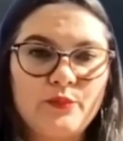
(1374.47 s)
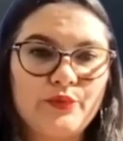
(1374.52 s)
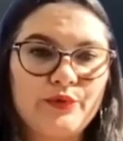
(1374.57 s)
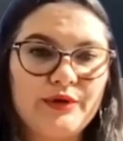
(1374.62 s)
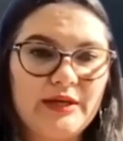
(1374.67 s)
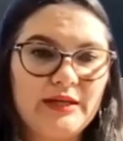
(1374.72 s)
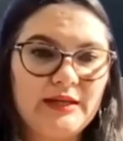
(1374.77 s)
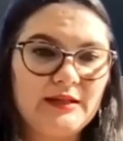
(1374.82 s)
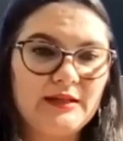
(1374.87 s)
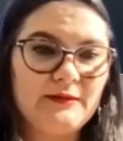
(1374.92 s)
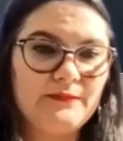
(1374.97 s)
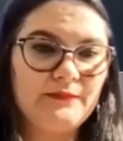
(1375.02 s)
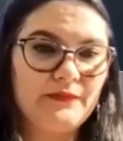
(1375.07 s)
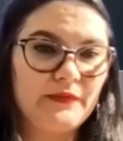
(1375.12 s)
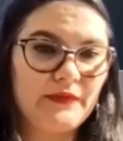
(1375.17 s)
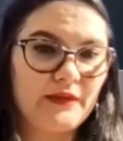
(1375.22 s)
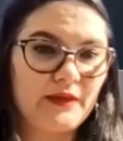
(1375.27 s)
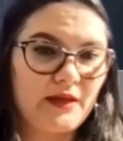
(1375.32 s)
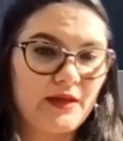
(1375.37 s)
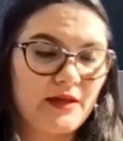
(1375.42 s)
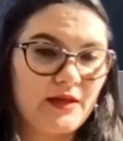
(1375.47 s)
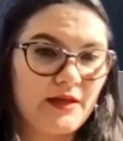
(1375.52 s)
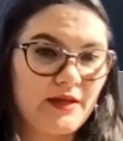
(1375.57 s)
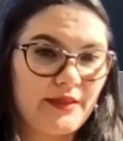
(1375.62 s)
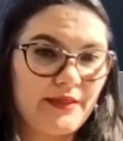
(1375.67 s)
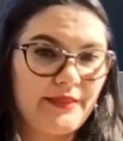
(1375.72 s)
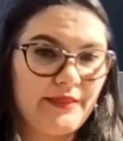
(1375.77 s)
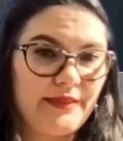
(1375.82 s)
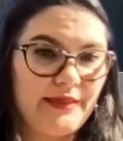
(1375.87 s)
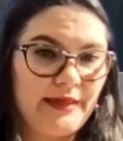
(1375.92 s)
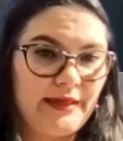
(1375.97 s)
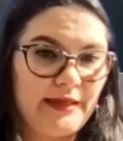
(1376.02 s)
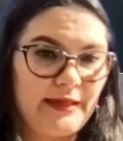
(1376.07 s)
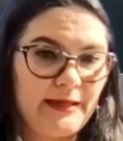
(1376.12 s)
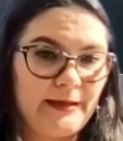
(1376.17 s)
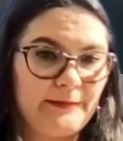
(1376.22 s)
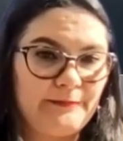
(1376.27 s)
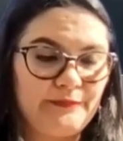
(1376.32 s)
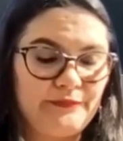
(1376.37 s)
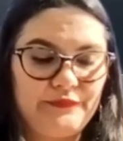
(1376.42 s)
bring
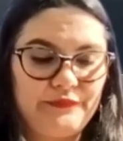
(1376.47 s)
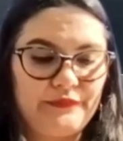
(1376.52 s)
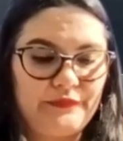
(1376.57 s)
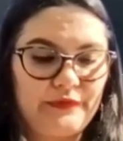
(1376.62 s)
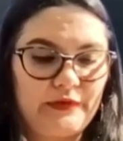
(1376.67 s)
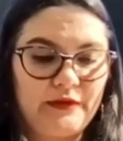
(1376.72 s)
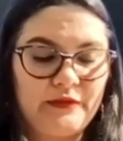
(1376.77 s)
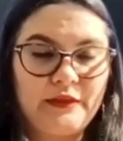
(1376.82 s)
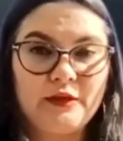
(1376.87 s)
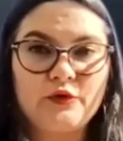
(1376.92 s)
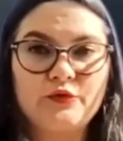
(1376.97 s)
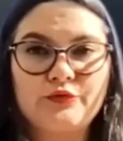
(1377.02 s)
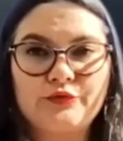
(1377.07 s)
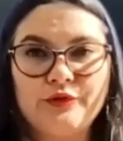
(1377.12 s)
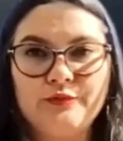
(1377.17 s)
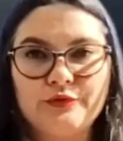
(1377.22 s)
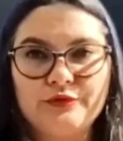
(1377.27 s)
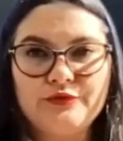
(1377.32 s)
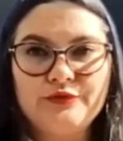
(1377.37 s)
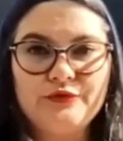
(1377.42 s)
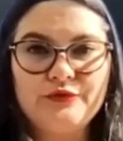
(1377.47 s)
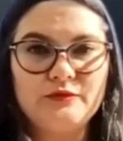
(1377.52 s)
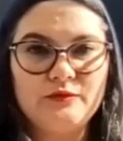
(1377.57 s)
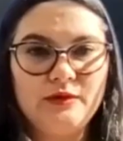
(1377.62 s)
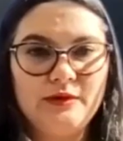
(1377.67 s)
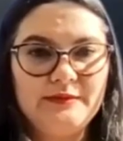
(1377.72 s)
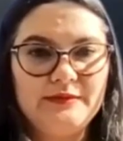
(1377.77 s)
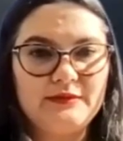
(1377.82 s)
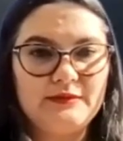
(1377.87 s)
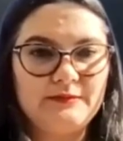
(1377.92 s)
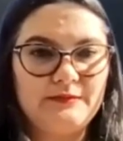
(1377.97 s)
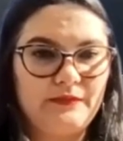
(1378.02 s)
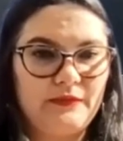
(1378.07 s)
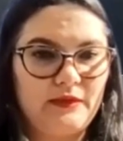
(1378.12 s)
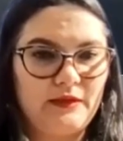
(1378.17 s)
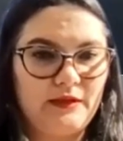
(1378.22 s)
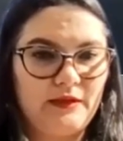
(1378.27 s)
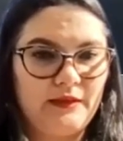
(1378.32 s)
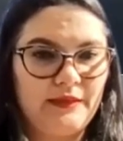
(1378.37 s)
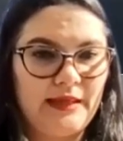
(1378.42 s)
the chromos,
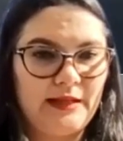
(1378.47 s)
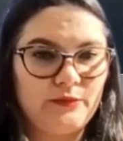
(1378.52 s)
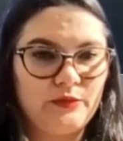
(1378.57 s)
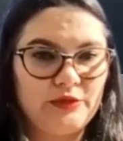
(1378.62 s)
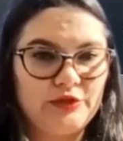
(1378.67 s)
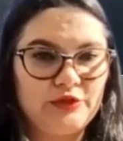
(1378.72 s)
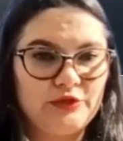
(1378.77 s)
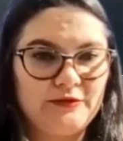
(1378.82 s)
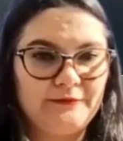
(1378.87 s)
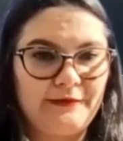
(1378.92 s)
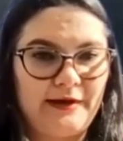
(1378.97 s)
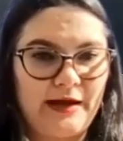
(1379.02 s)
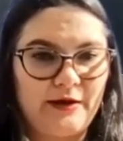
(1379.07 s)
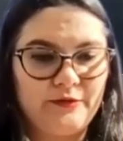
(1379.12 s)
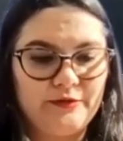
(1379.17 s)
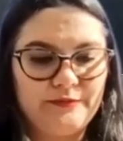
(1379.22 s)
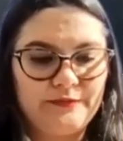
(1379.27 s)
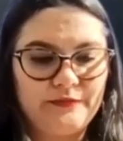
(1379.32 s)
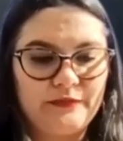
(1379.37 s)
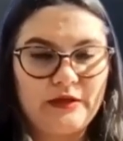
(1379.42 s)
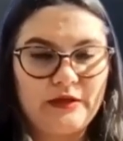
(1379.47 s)
that we just found.